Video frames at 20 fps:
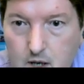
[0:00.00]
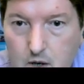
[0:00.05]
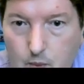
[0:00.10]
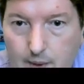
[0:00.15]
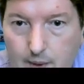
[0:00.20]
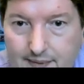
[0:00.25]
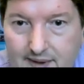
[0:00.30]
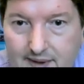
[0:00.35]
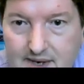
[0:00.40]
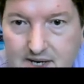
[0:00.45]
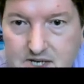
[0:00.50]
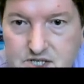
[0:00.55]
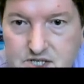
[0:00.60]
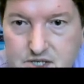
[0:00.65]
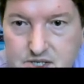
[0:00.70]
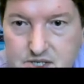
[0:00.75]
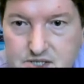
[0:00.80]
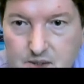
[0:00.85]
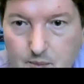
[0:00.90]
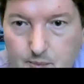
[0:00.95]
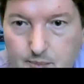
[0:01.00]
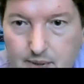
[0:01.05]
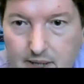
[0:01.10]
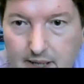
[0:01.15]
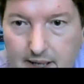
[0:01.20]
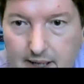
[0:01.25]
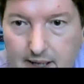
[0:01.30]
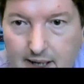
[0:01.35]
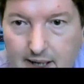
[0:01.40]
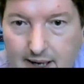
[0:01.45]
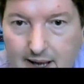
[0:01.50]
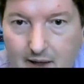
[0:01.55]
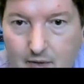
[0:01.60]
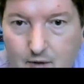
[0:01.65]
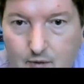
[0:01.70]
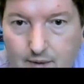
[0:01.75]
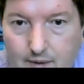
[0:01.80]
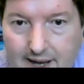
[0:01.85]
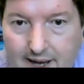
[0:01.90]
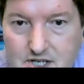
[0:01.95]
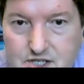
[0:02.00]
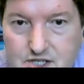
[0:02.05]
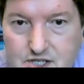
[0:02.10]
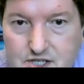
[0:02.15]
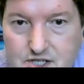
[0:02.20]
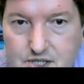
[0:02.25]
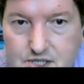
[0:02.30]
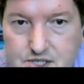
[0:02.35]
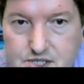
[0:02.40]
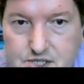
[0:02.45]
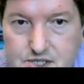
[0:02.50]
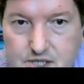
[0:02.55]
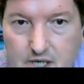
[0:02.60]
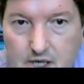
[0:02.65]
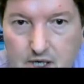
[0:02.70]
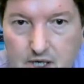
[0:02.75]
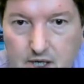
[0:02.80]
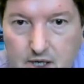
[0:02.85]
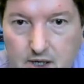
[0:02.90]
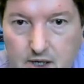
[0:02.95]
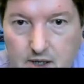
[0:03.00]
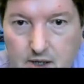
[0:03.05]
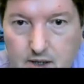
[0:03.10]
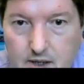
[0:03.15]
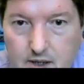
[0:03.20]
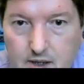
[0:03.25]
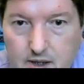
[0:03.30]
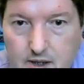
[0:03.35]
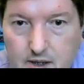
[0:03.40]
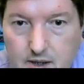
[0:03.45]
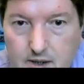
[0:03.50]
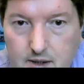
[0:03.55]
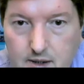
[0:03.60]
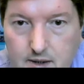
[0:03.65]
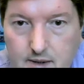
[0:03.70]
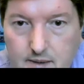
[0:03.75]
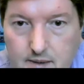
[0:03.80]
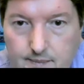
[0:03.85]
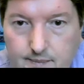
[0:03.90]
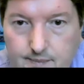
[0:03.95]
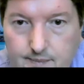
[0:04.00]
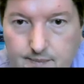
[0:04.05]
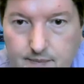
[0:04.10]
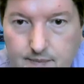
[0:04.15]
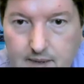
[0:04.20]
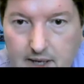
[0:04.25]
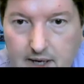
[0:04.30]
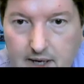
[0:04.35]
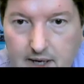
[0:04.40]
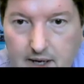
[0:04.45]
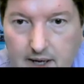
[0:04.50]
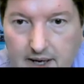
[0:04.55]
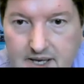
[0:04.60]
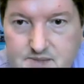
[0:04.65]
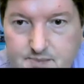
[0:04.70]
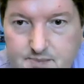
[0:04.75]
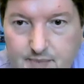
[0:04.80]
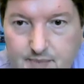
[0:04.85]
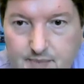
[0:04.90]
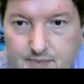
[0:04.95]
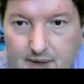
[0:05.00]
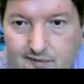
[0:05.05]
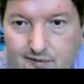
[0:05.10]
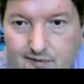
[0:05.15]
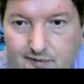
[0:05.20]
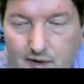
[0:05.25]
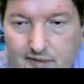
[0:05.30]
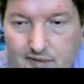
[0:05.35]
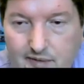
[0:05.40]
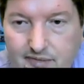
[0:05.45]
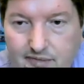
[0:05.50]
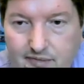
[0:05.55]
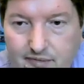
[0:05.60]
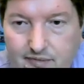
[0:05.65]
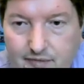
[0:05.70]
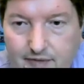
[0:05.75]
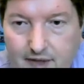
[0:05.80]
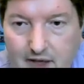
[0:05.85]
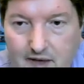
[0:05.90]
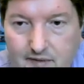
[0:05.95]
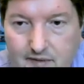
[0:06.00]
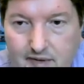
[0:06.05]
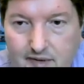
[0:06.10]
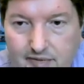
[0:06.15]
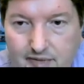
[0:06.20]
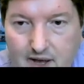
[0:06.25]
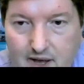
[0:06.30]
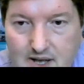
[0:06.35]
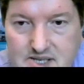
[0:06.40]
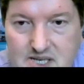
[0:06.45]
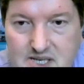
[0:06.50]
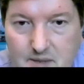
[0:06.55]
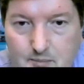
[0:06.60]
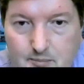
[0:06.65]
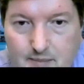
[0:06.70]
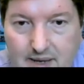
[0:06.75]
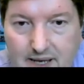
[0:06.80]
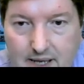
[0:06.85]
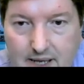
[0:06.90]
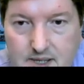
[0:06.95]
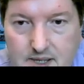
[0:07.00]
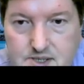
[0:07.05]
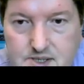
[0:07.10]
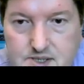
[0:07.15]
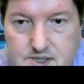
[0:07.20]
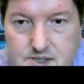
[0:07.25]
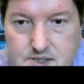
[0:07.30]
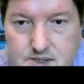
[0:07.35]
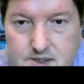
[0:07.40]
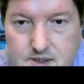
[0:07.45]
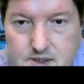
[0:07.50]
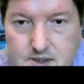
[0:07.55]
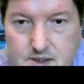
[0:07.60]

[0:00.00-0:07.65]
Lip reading: when the addition is complete, allow the reaction to stir in an ice bath for a further 30 minutes.